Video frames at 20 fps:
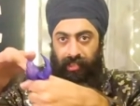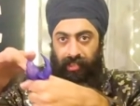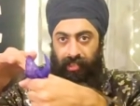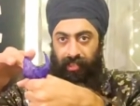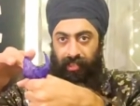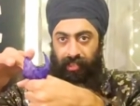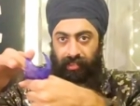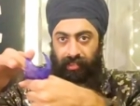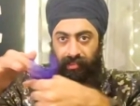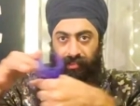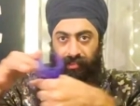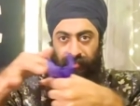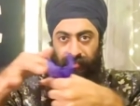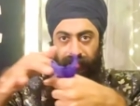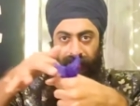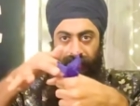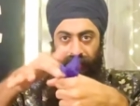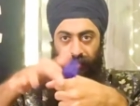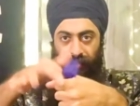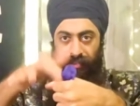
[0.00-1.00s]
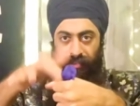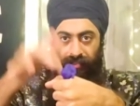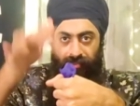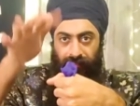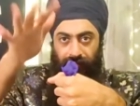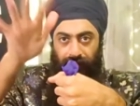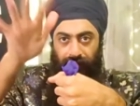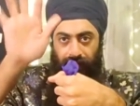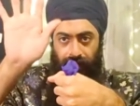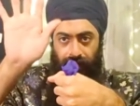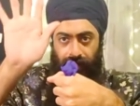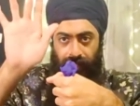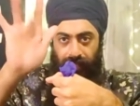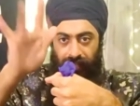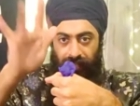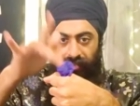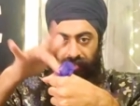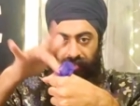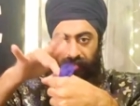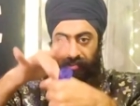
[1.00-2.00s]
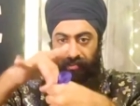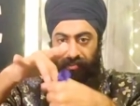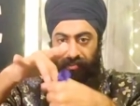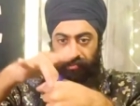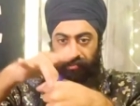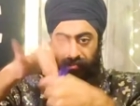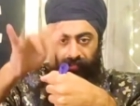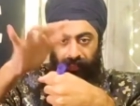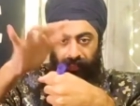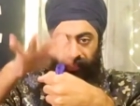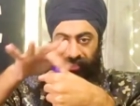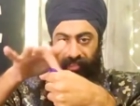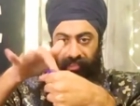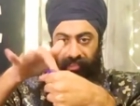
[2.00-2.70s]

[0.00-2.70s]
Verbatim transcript: It goes in all the way, all the way,